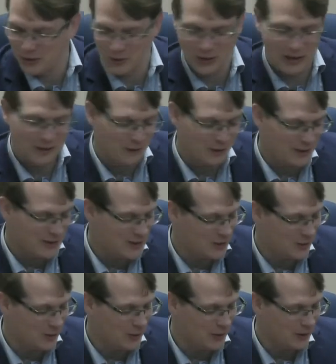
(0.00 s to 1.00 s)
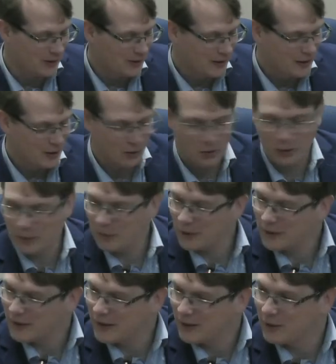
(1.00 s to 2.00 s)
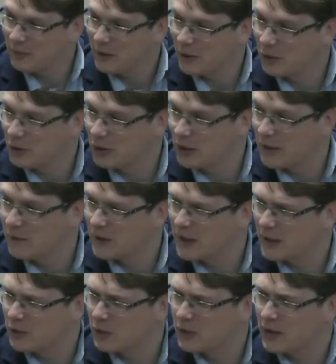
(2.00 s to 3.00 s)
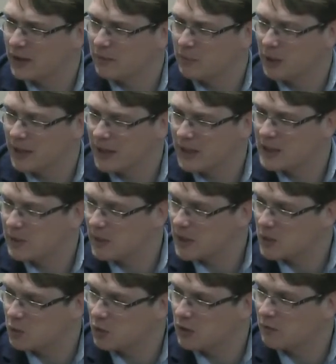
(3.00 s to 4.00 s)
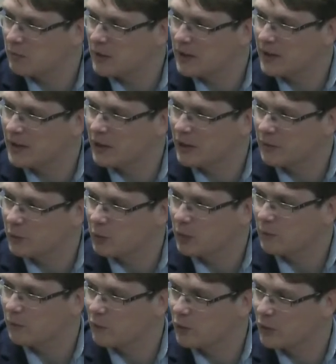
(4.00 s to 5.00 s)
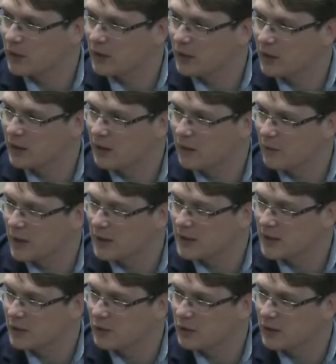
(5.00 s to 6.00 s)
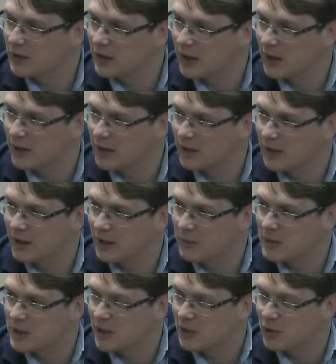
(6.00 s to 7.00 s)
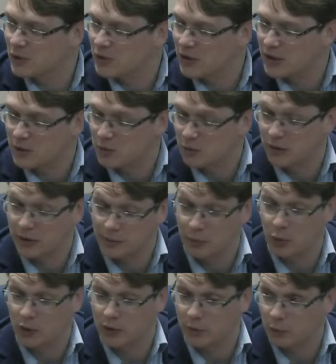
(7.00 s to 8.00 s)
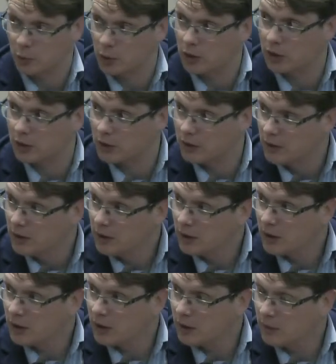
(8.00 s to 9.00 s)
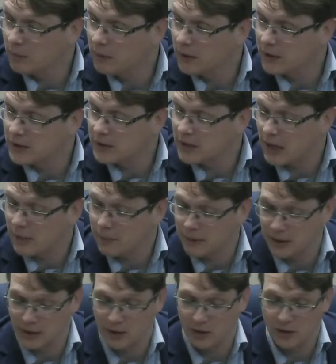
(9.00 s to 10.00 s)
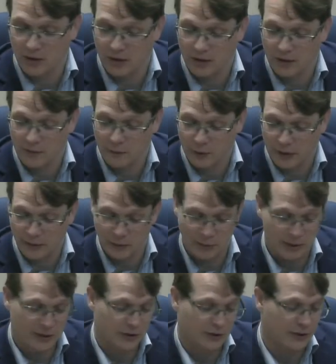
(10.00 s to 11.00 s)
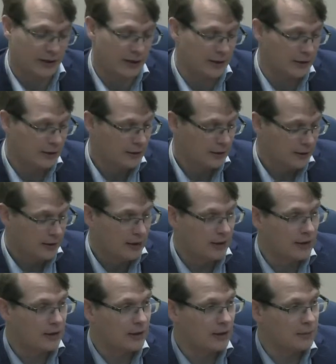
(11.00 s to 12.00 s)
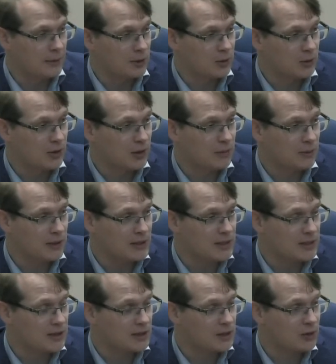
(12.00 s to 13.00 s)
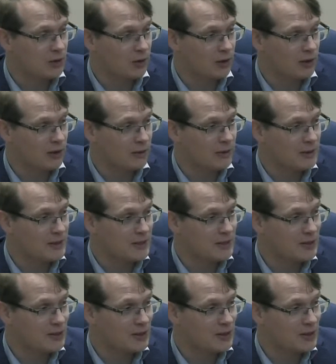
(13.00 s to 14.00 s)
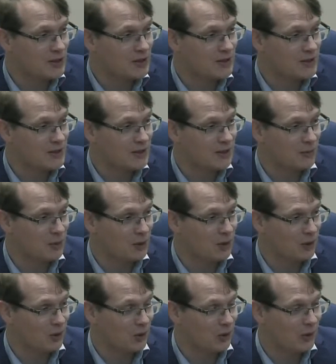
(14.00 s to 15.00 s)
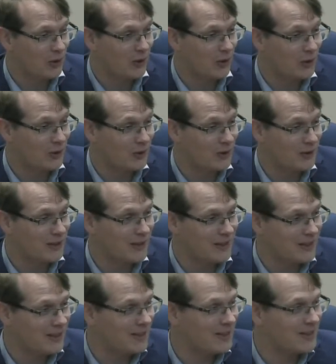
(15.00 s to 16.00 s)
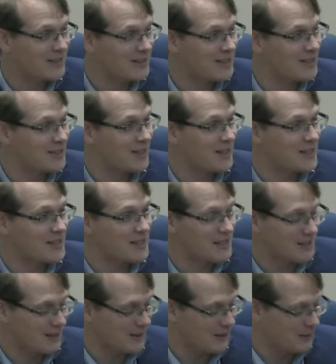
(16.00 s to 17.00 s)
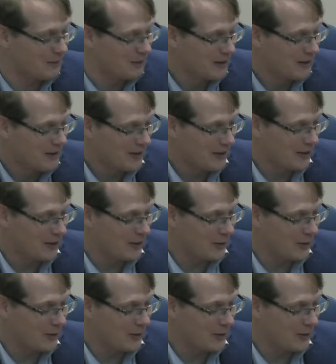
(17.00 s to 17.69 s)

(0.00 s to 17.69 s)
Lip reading: driveway. So we're incorporating that into my own life. And I don't think my headspace would have been there if it weren't for the event out at the Canada Games Centre. So that's really important work that's happening for everybody on that. I'm intrigued by Solicitor Cleary's suggestions and will wholeheartedly suggest, endorse